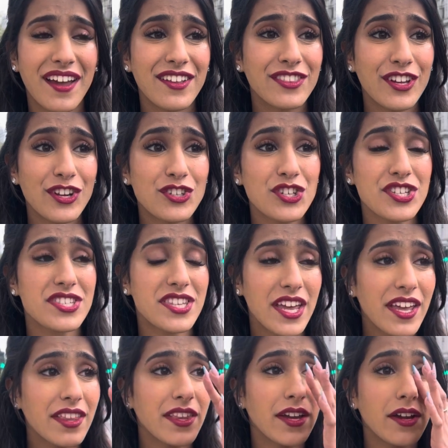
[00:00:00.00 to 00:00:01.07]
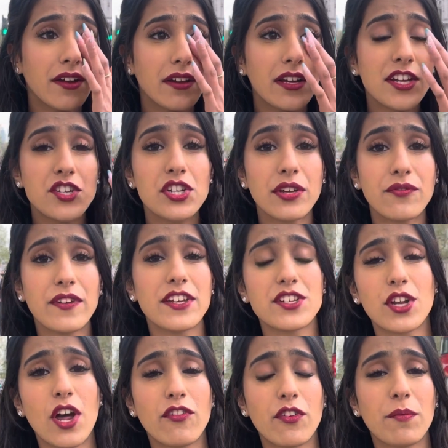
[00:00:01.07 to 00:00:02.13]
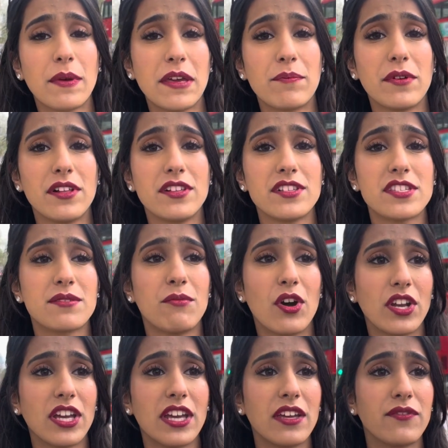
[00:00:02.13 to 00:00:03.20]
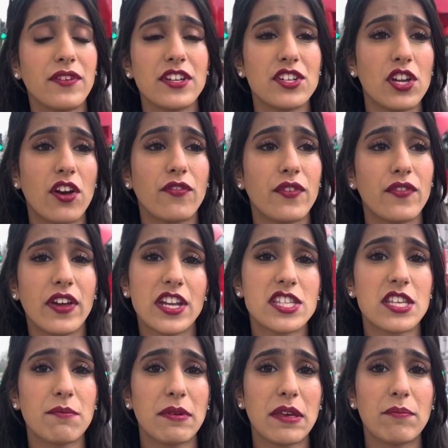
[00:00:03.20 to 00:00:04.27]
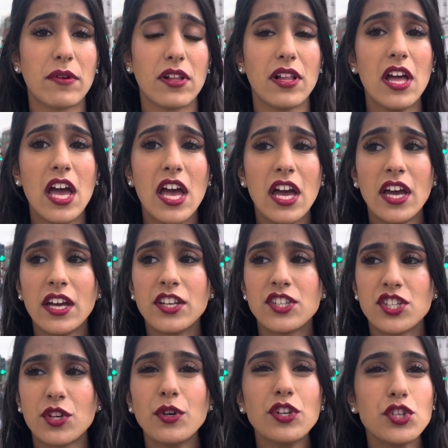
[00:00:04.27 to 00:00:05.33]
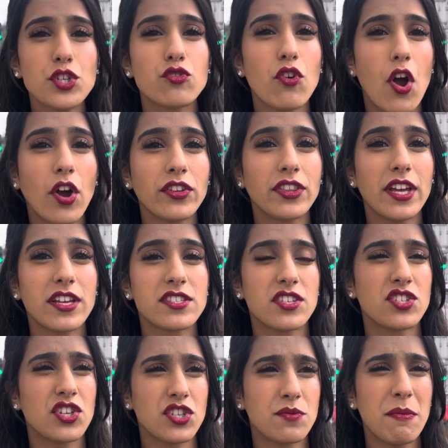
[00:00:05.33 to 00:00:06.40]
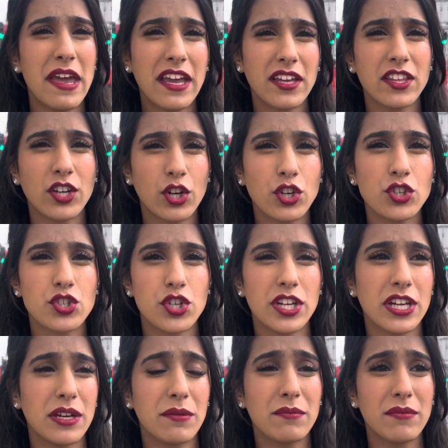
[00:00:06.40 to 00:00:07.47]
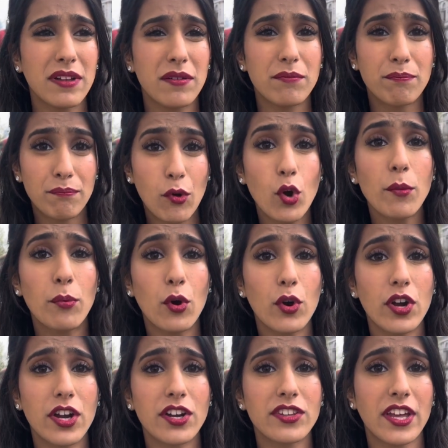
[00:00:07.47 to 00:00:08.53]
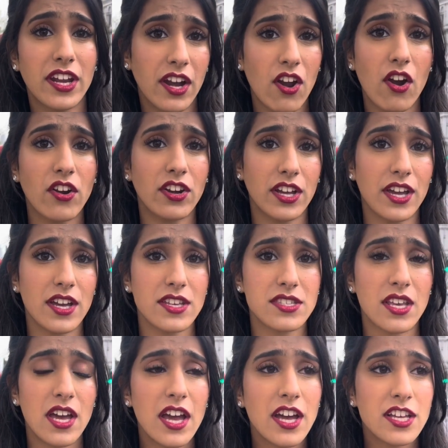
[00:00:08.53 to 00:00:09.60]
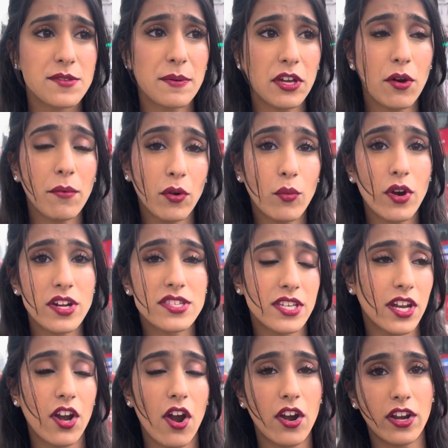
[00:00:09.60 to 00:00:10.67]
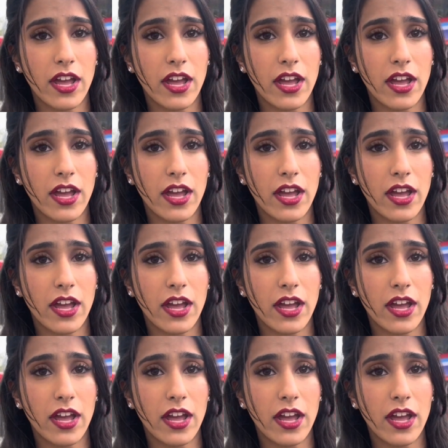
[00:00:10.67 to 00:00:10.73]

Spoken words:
They're just sitting there, literally feeding off of people's money, feeding off of innocent people, doing just wrong things. It's just making the country more poorer than it already is. It's becoming worse than it already